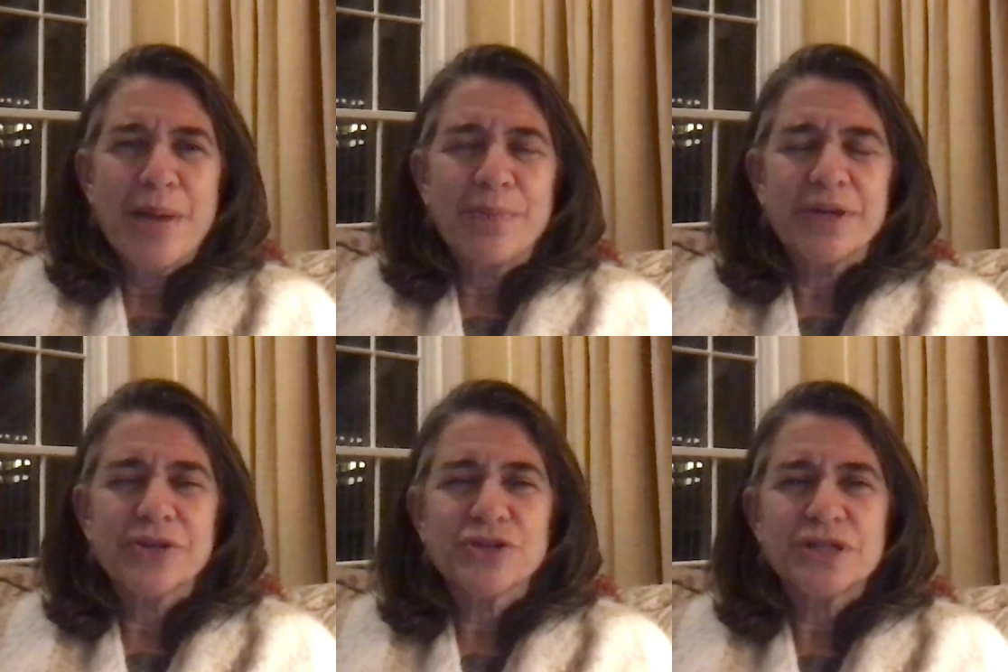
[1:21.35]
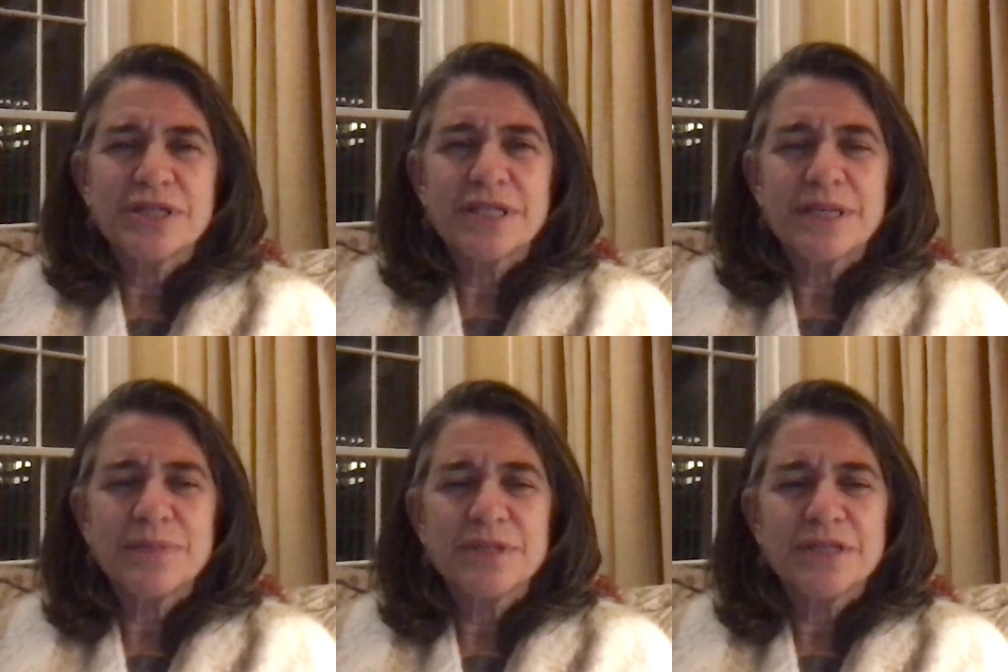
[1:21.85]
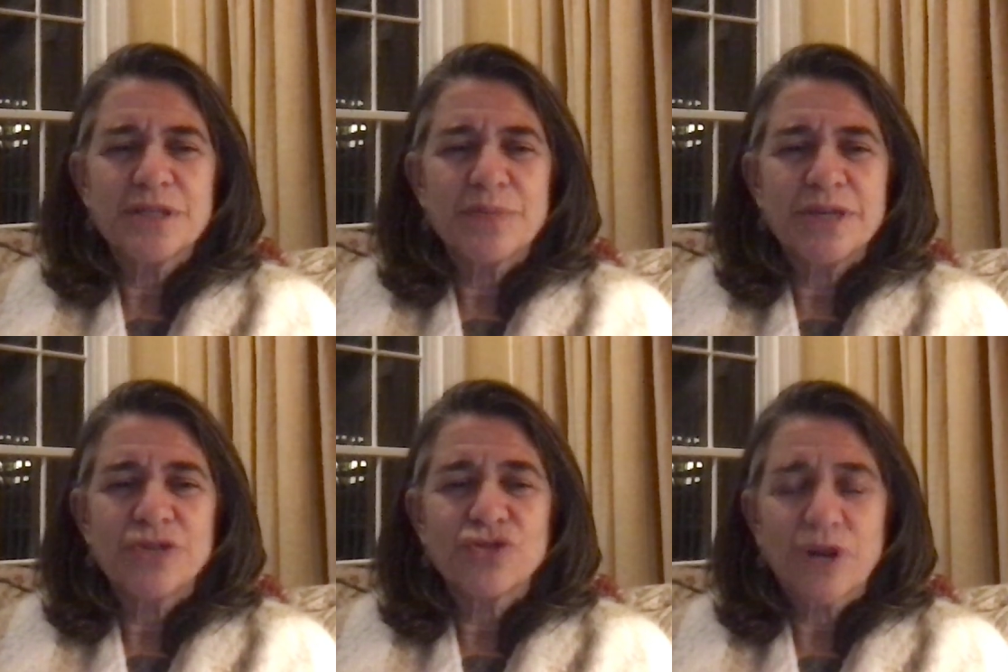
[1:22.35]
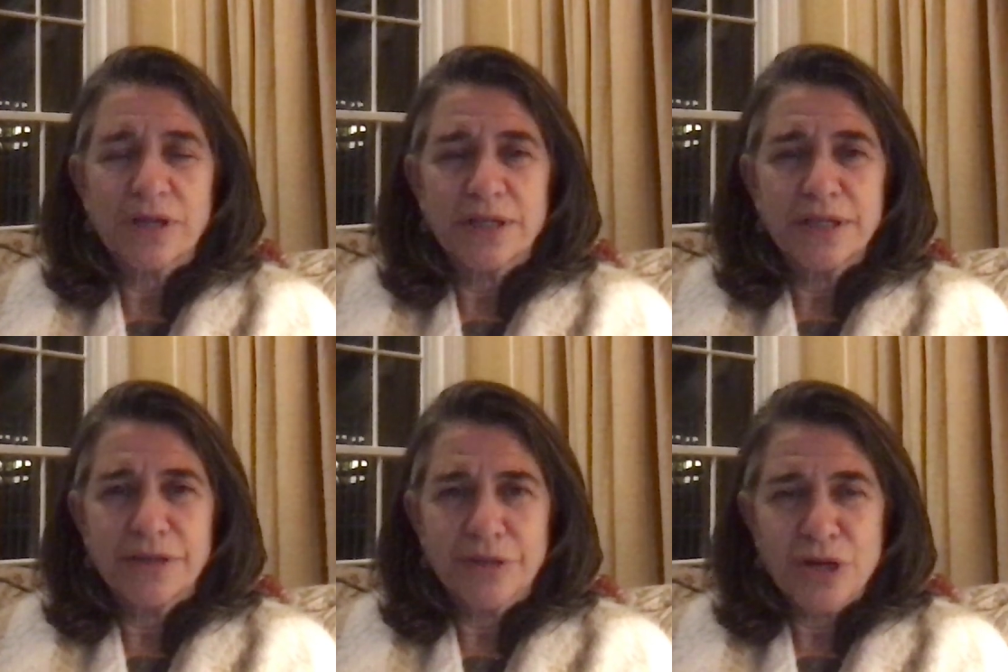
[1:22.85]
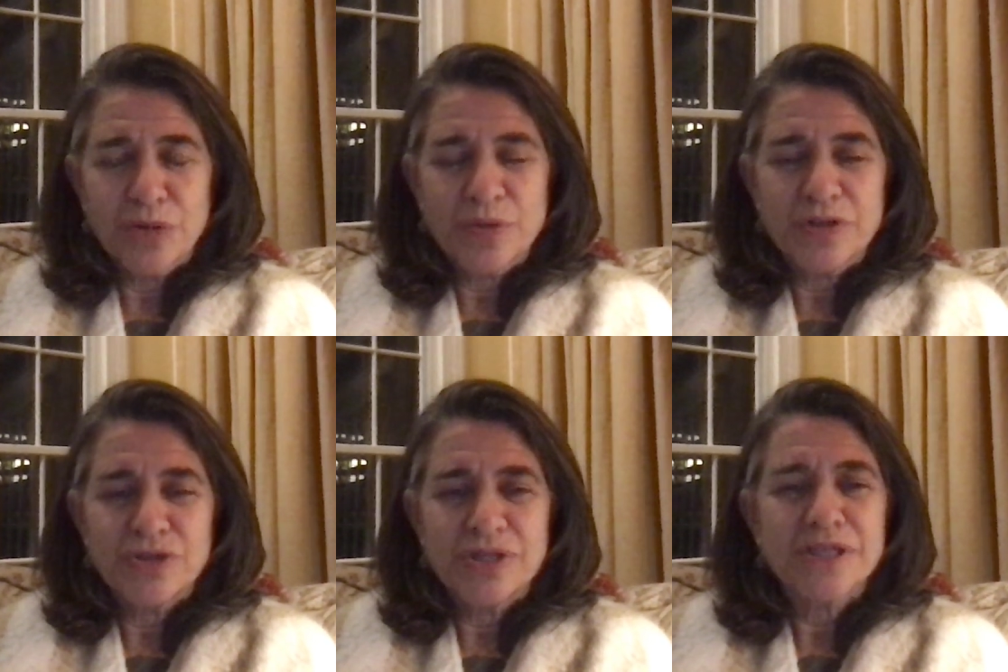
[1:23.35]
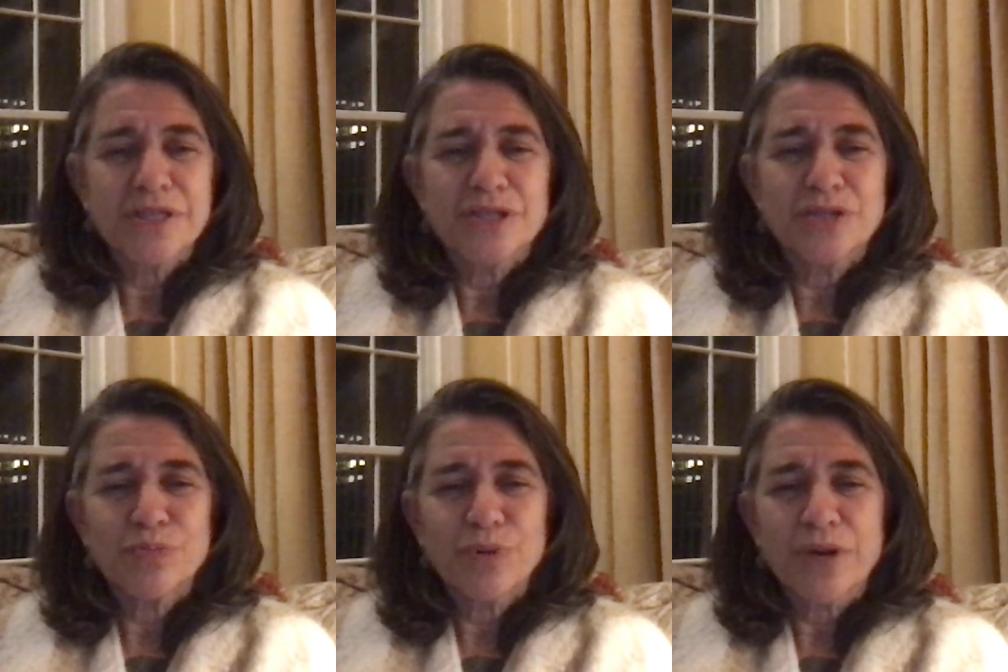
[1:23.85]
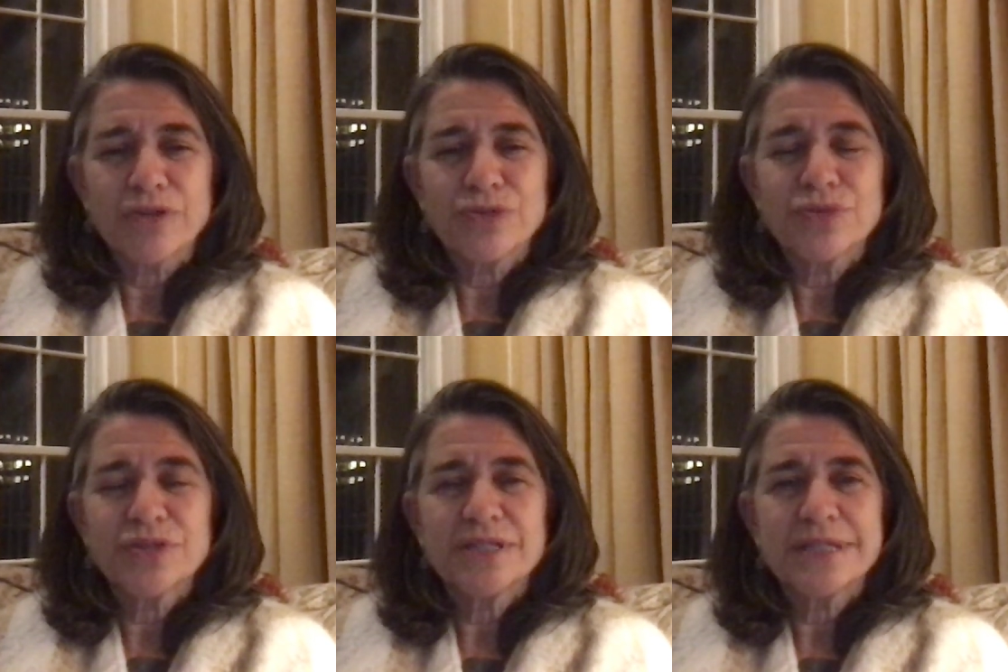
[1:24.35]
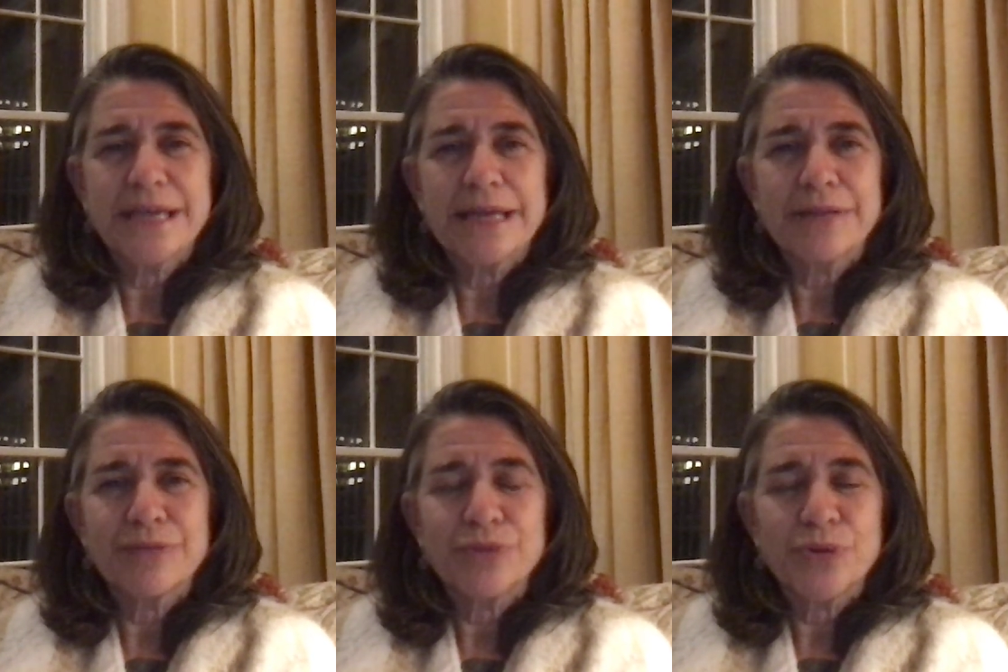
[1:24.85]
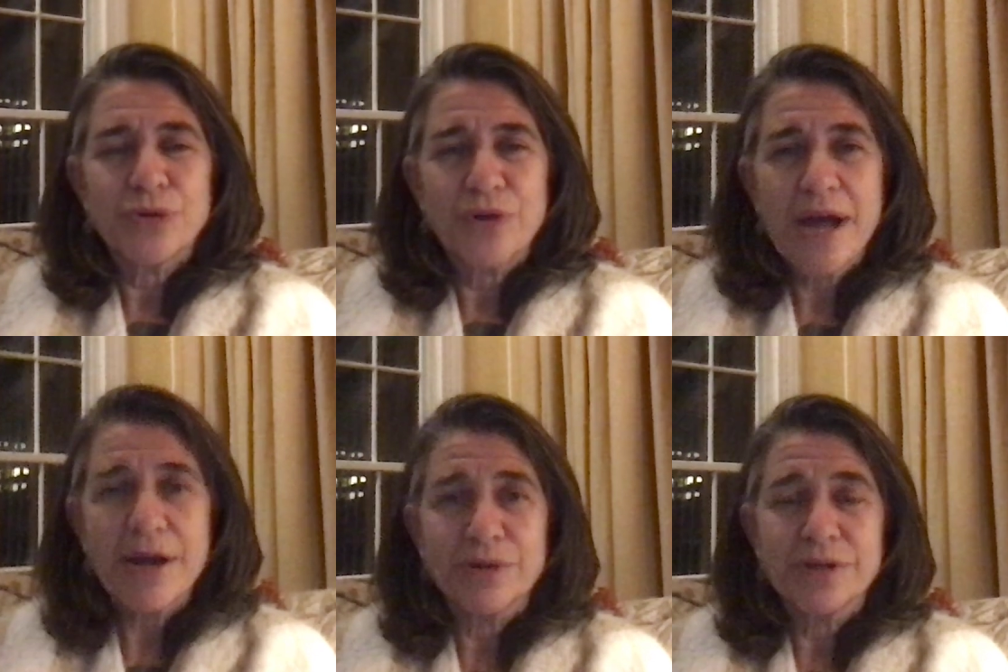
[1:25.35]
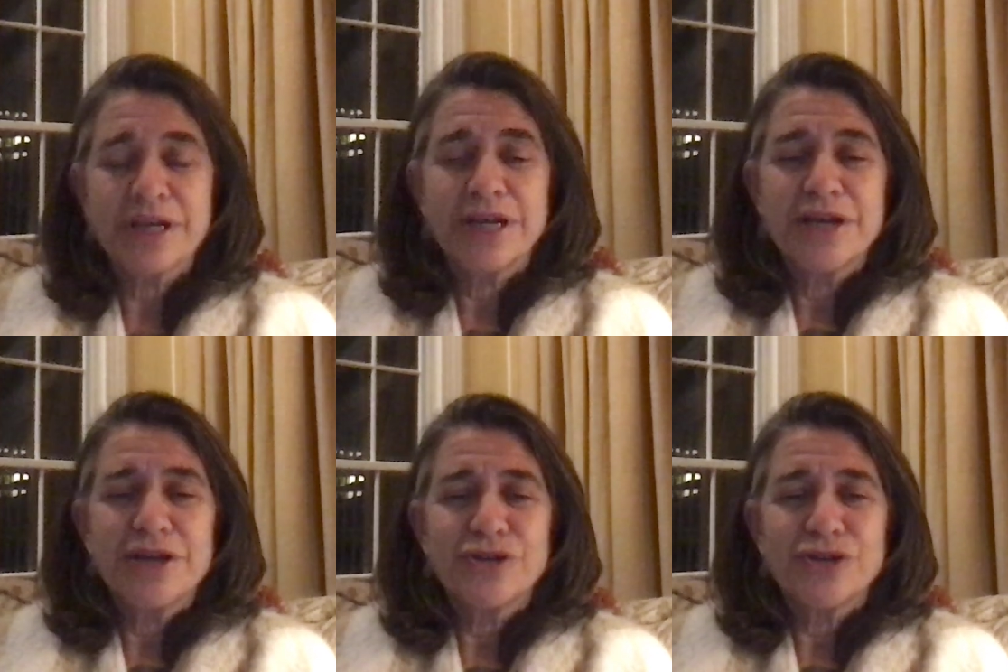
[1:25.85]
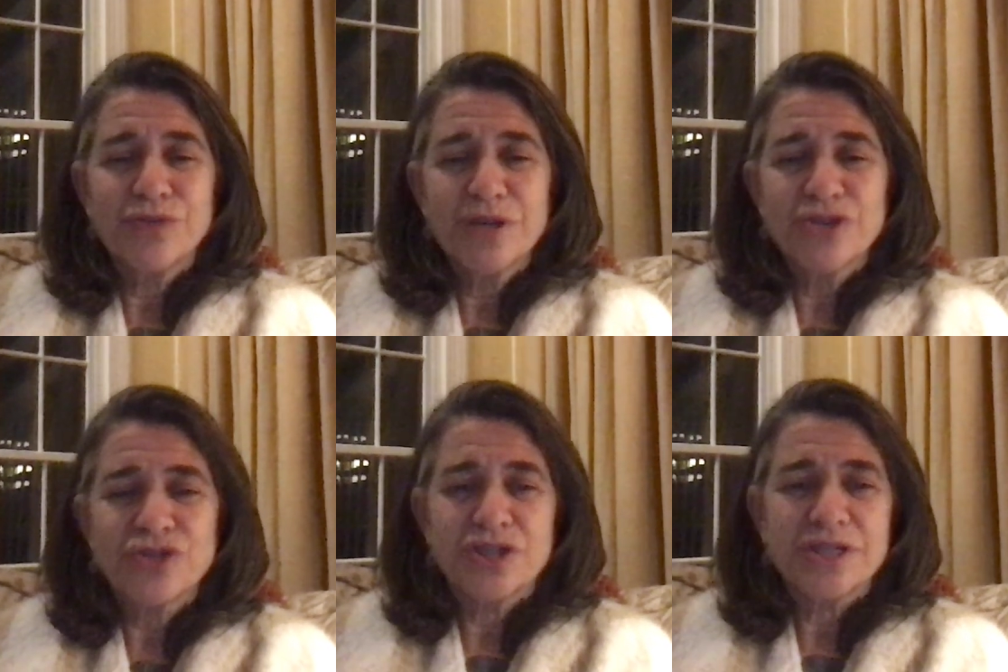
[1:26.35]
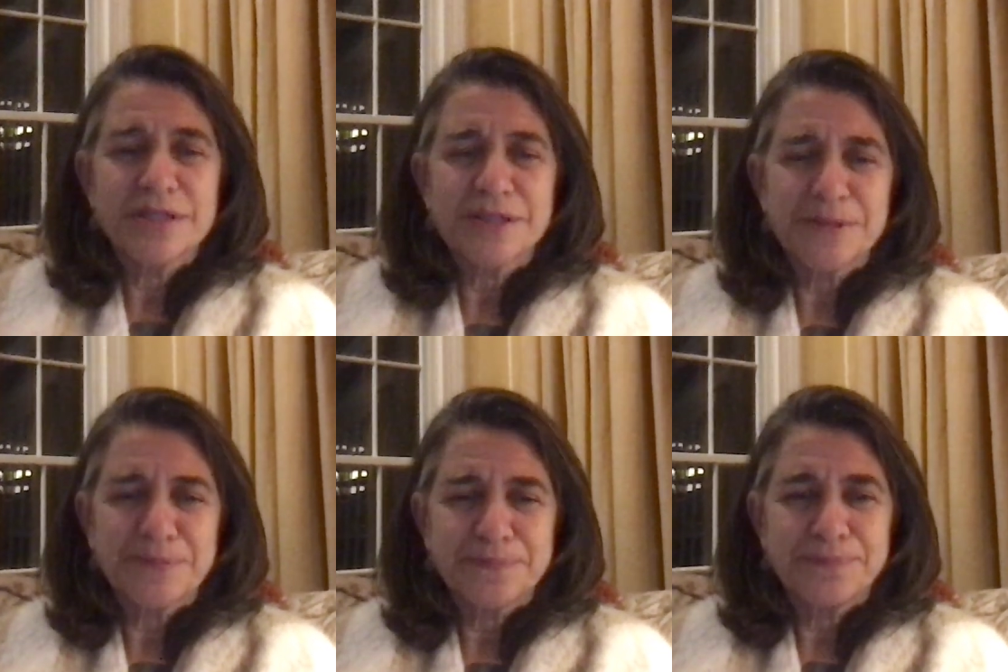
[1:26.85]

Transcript: because she seems to be struggling along with Jesus's brothers to get through a crowd to reach Jesus.